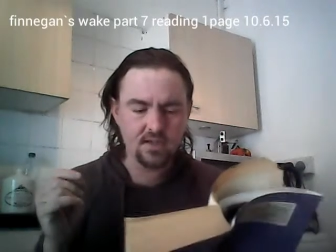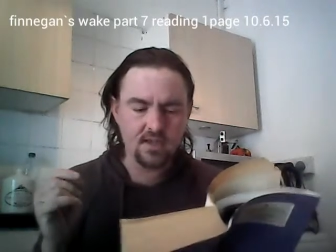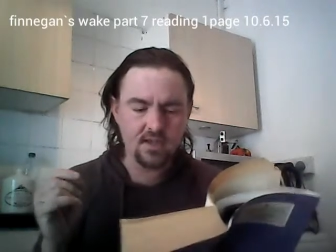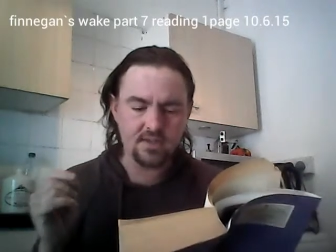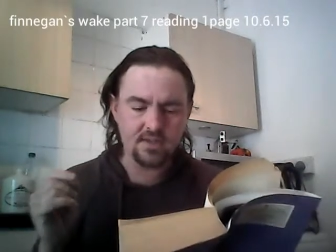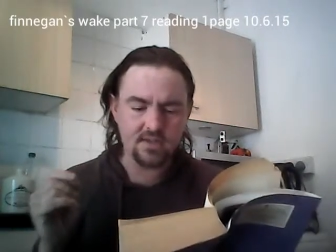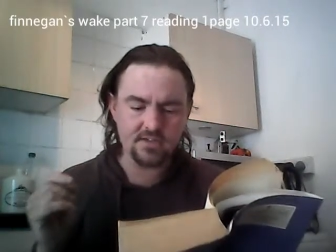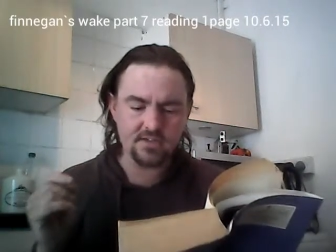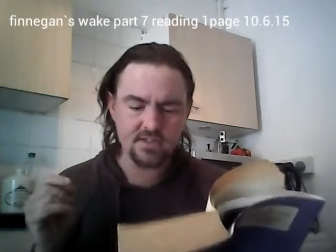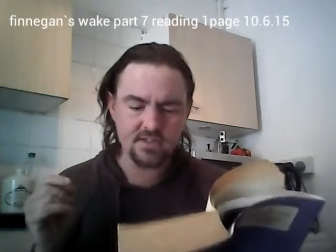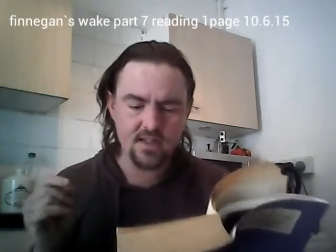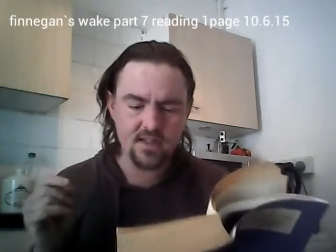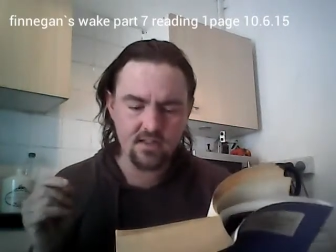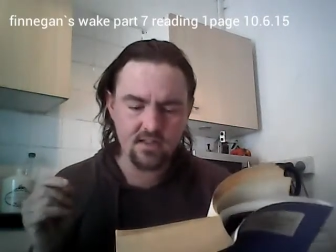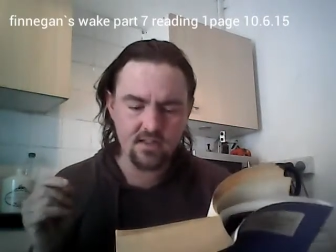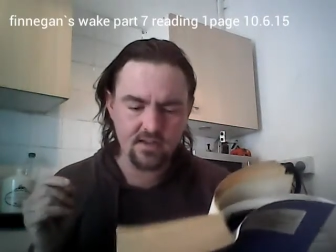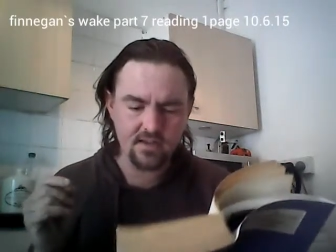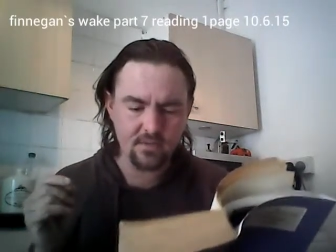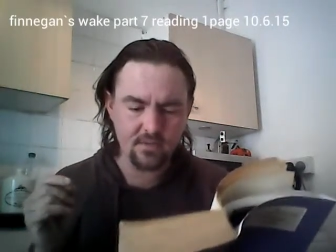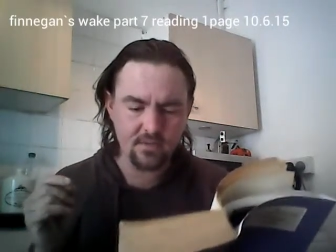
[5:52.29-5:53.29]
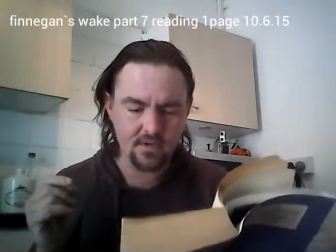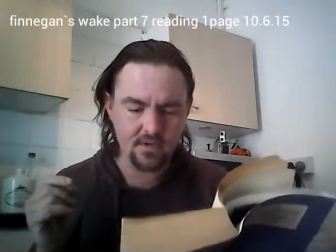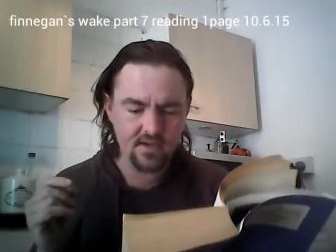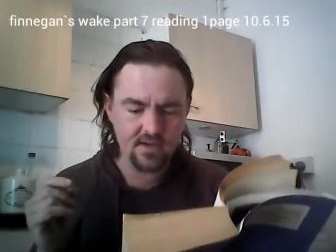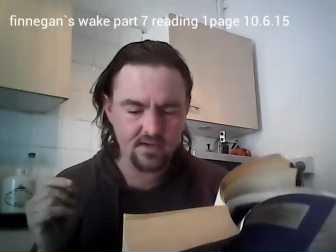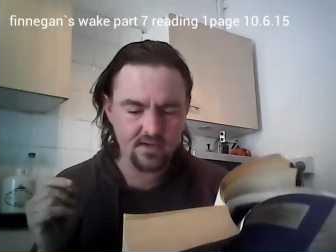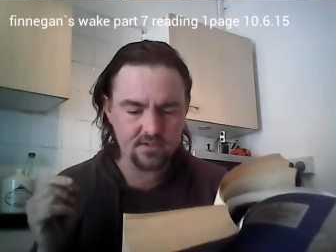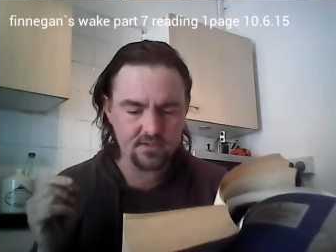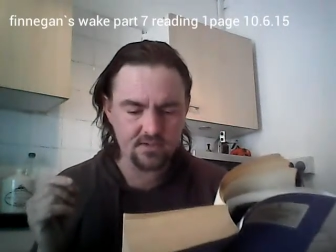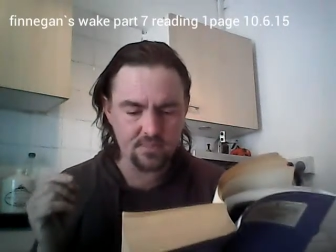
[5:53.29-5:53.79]
and still now are
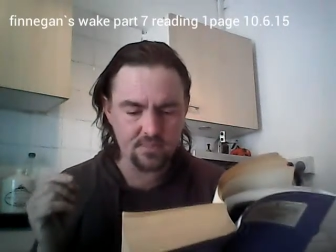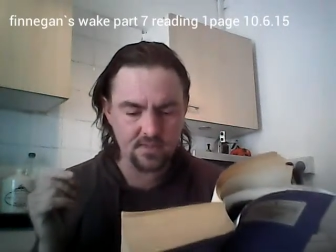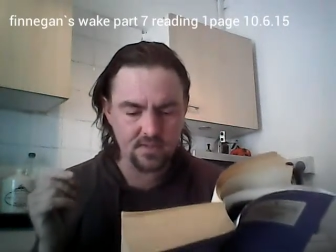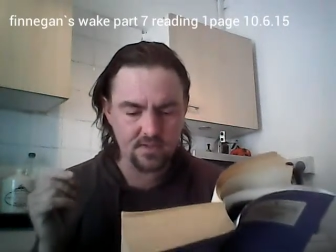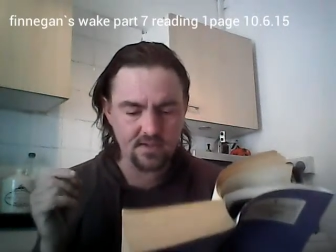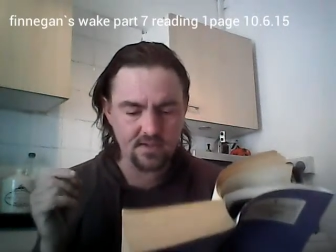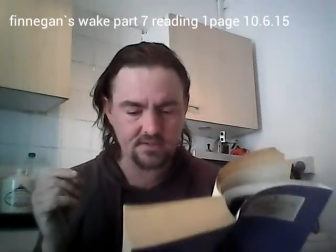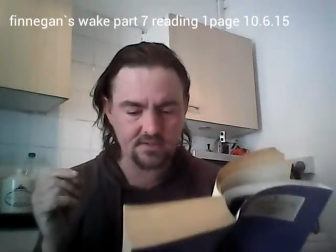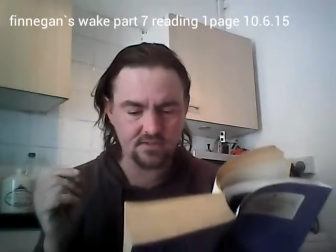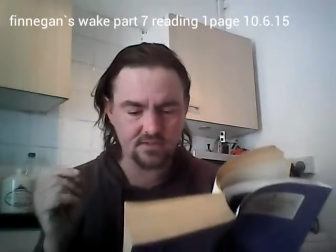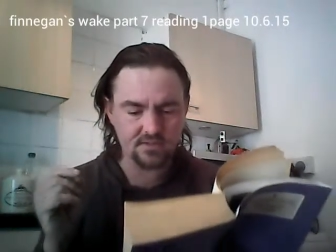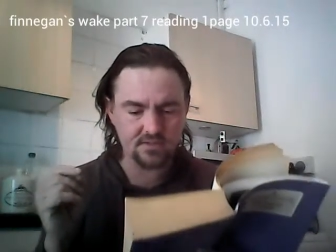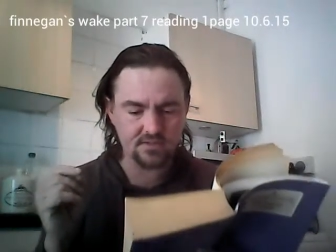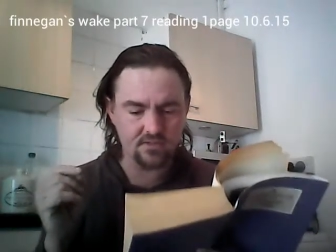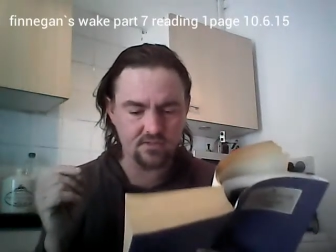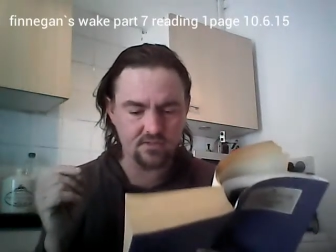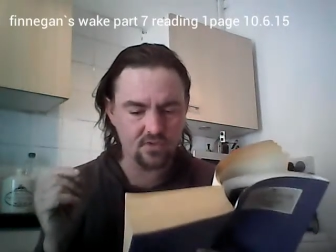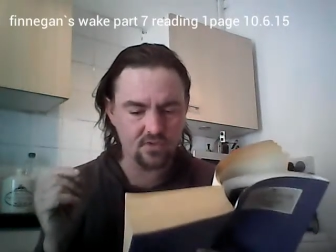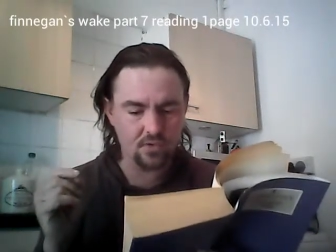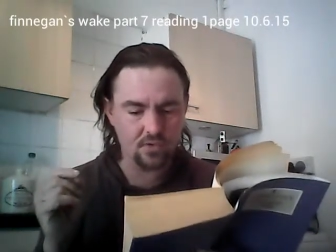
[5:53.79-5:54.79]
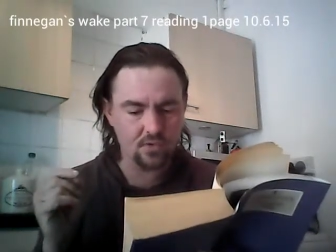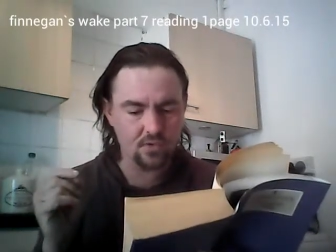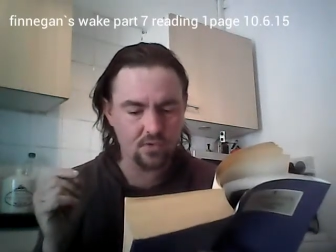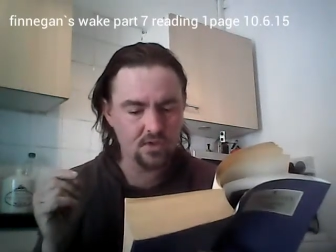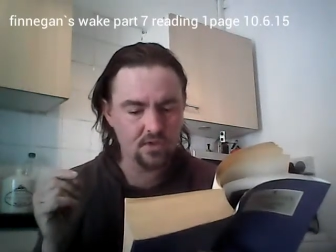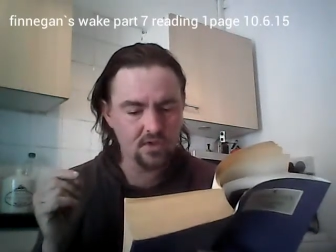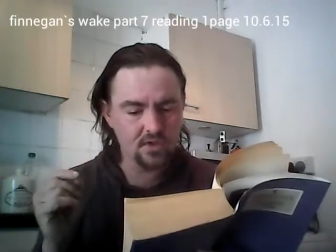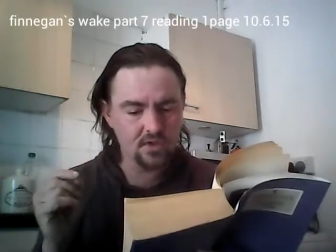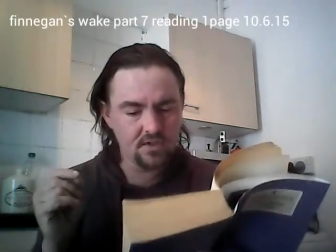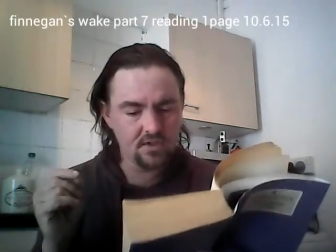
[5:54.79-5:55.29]
knives by knights of
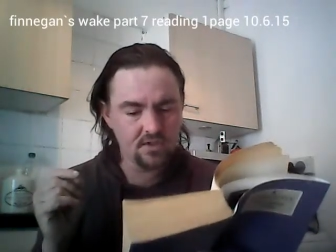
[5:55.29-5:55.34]
yore,